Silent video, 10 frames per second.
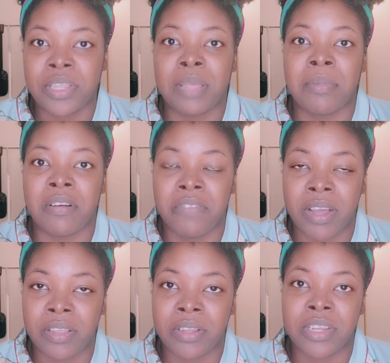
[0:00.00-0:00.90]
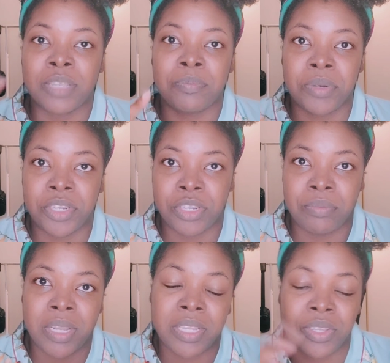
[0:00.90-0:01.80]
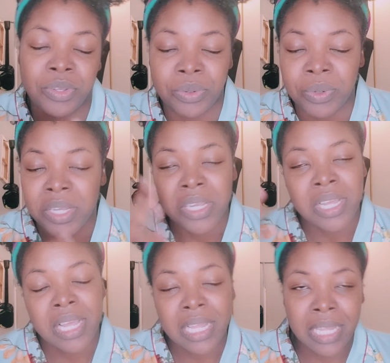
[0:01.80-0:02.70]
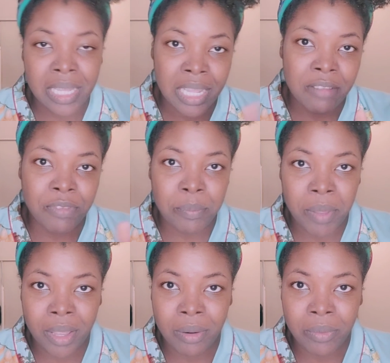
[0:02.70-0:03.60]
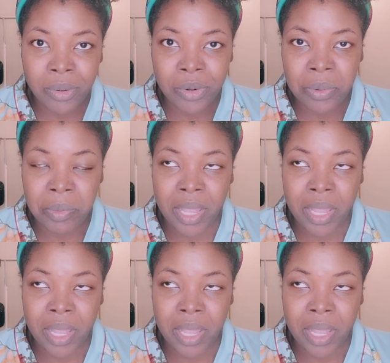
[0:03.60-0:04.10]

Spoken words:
and my father is pushing me to leave the bedroom.